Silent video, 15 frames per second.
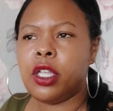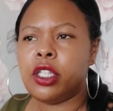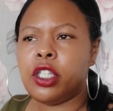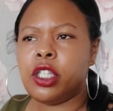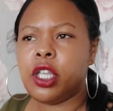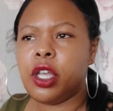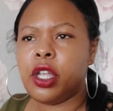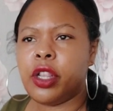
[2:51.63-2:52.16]

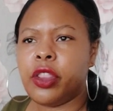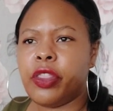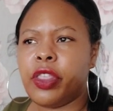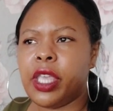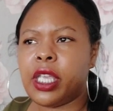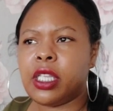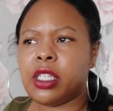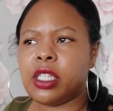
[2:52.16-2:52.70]
Certain
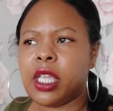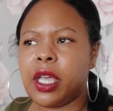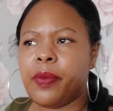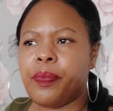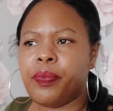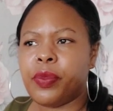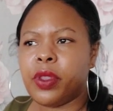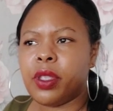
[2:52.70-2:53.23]
things
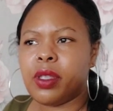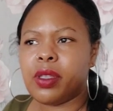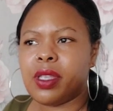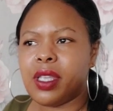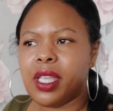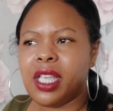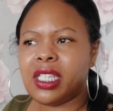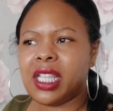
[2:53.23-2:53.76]
that
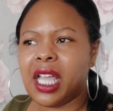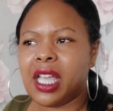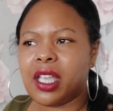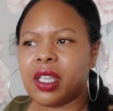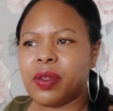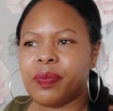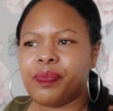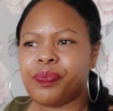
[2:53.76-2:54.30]
is
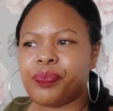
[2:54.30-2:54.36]
like